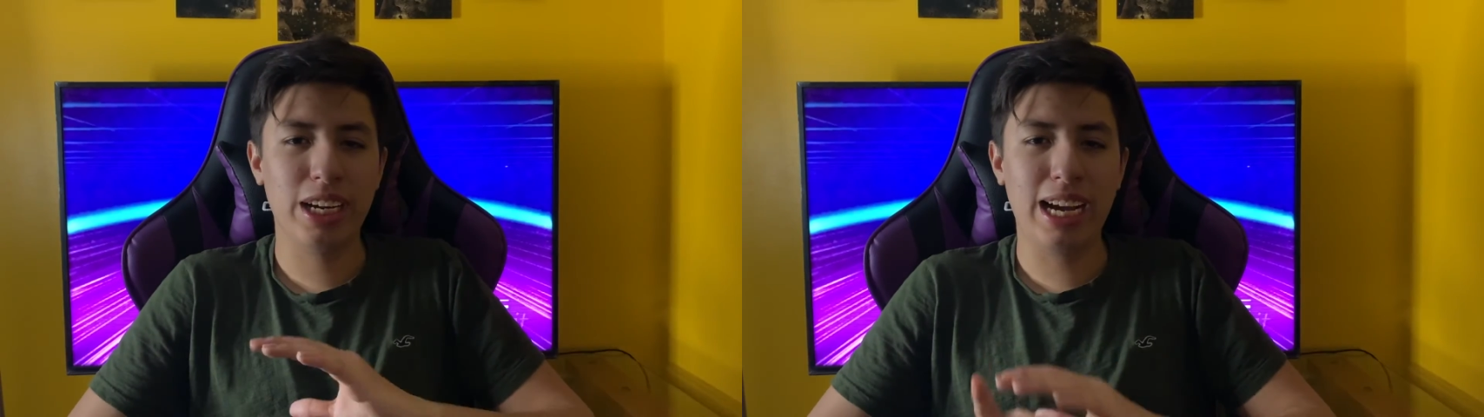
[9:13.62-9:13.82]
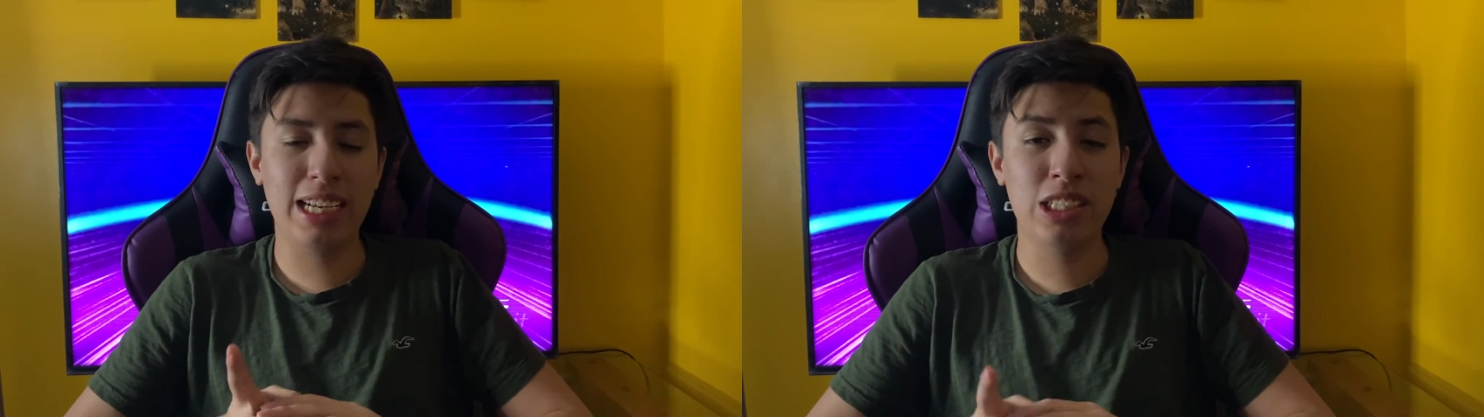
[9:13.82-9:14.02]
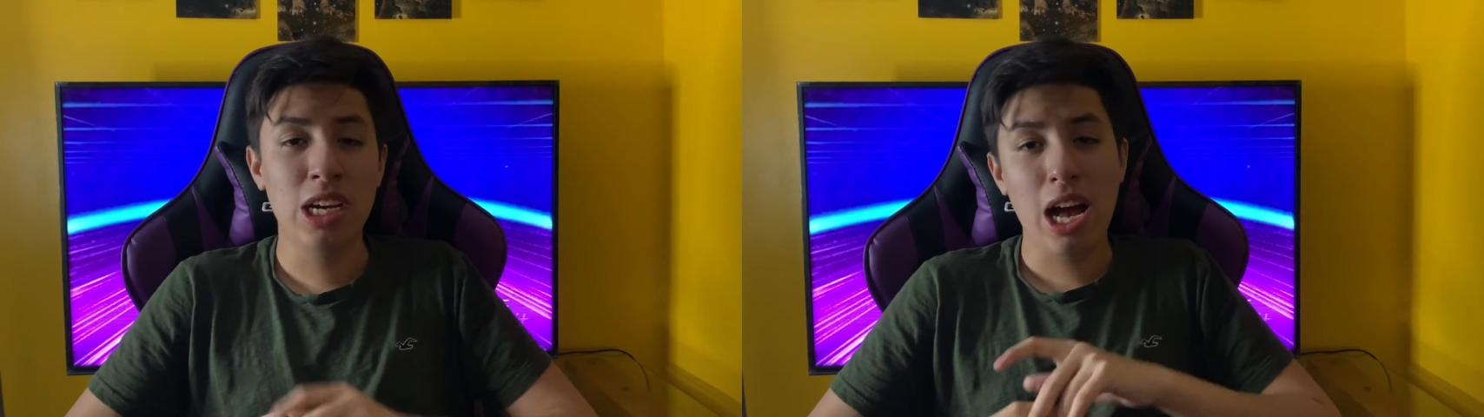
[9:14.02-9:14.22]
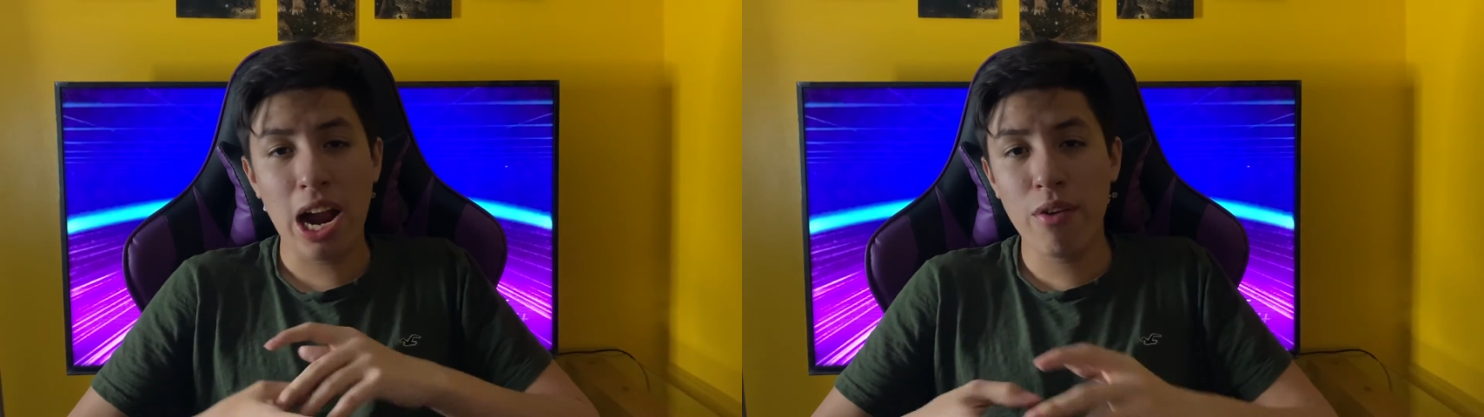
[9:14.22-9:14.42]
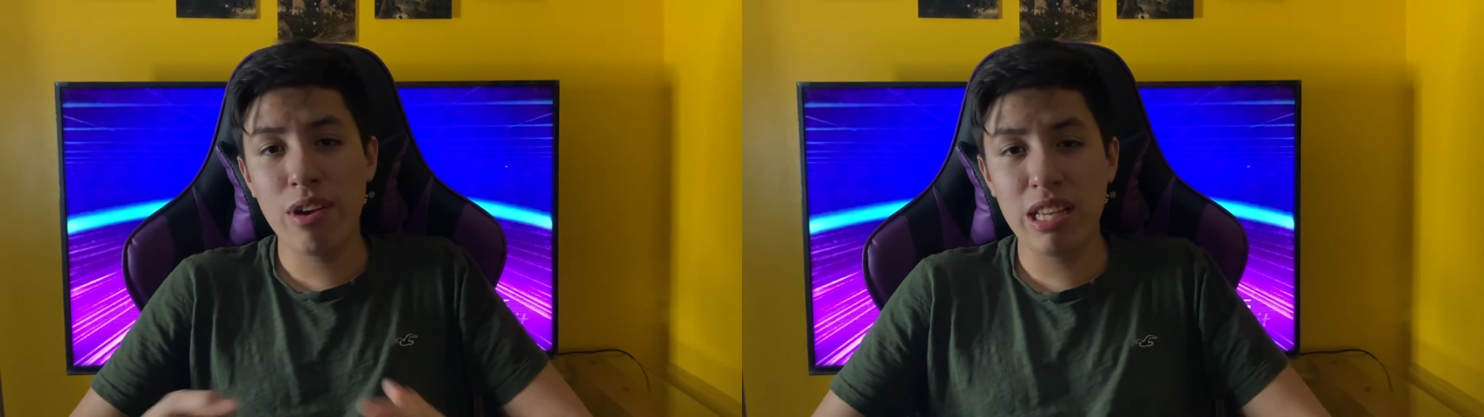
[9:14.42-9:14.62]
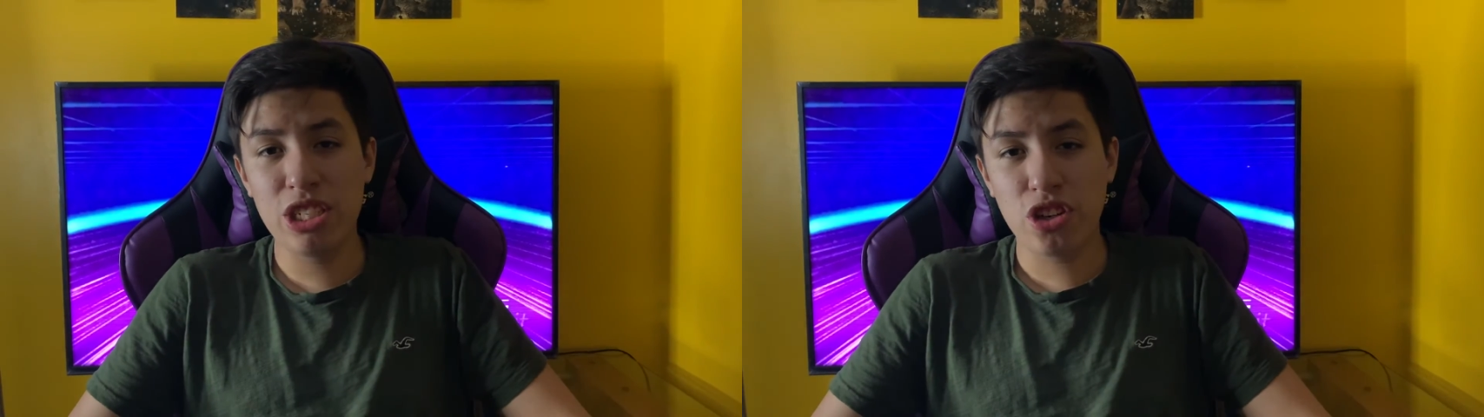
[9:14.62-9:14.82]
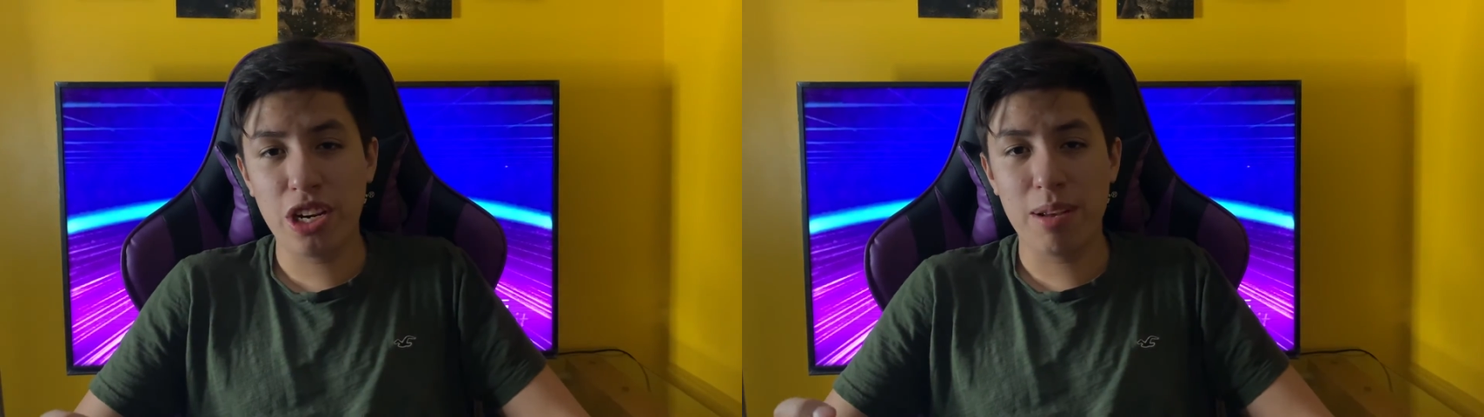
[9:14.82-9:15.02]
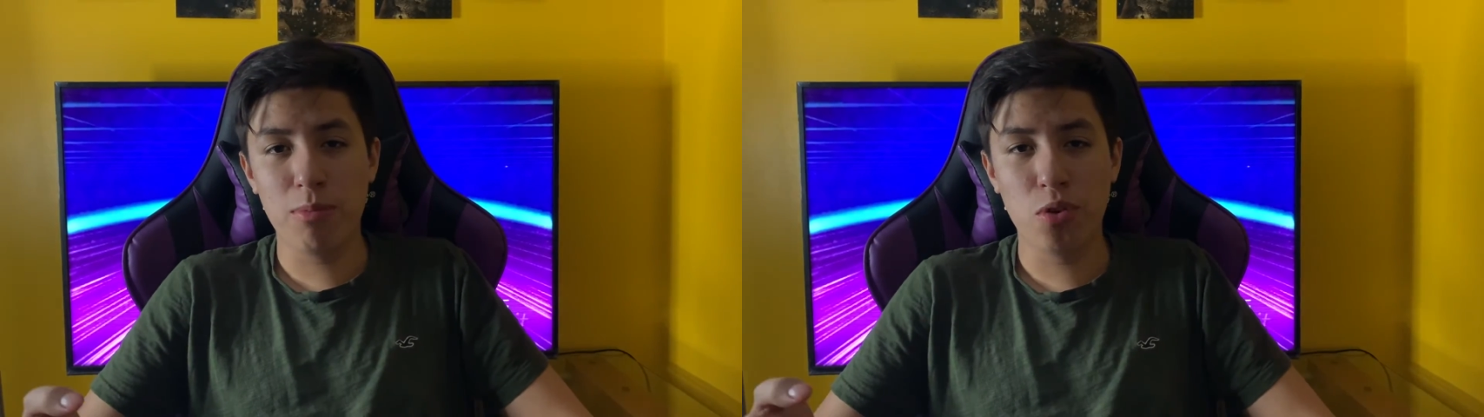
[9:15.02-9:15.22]
guys, I really enjoyed
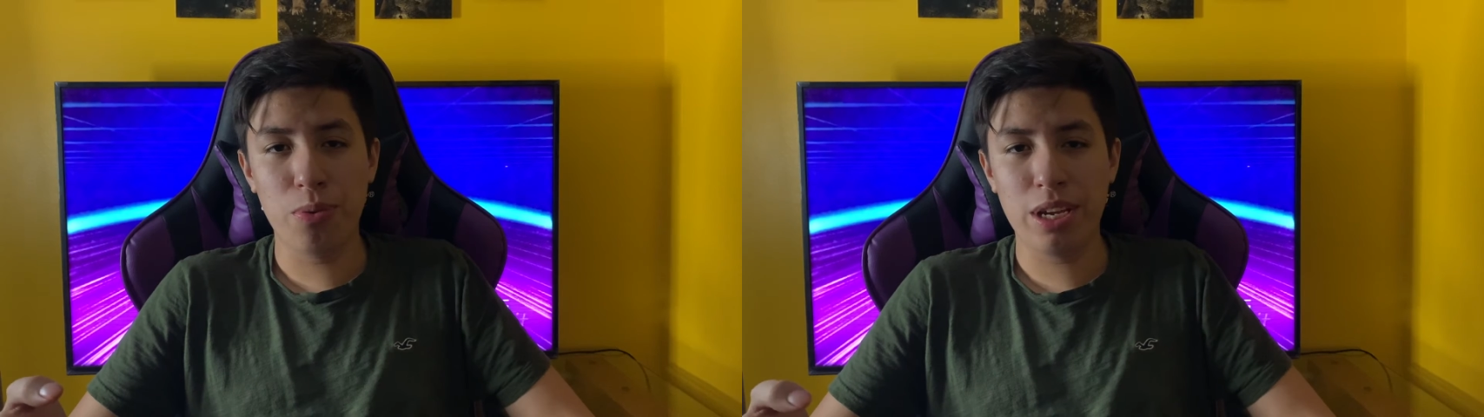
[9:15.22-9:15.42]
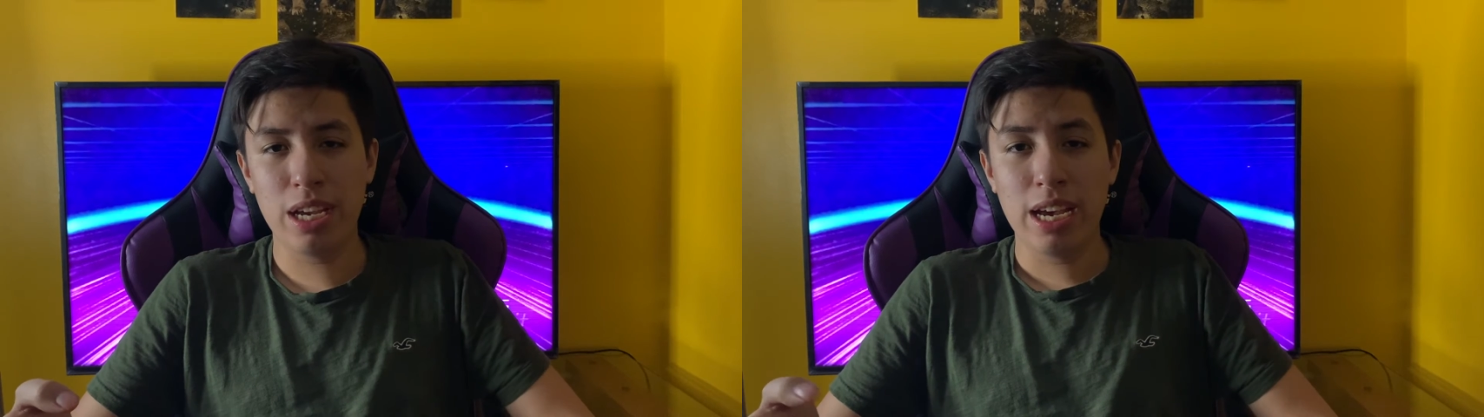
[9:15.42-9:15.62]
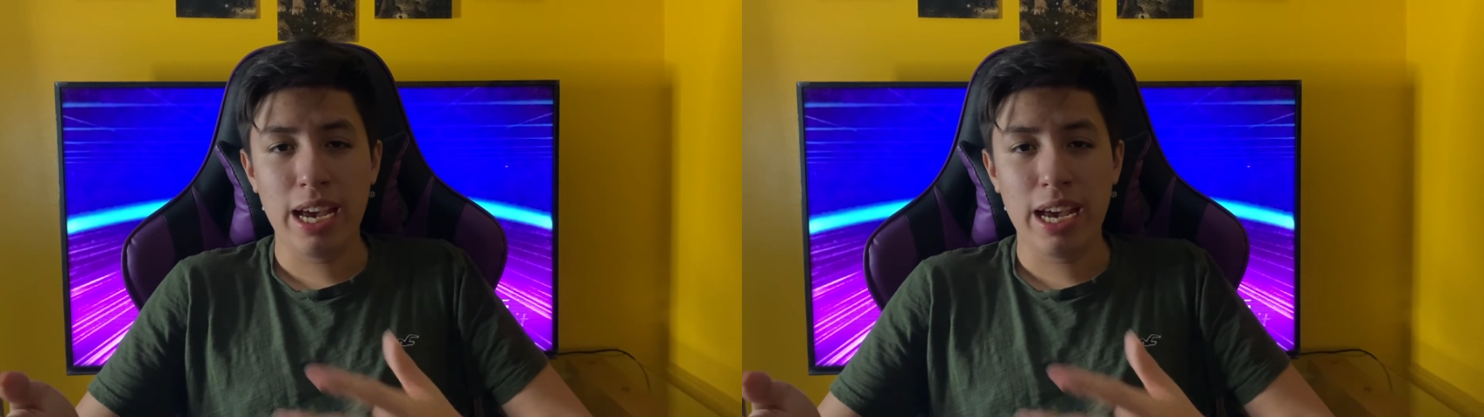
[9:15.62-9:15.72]
the movie,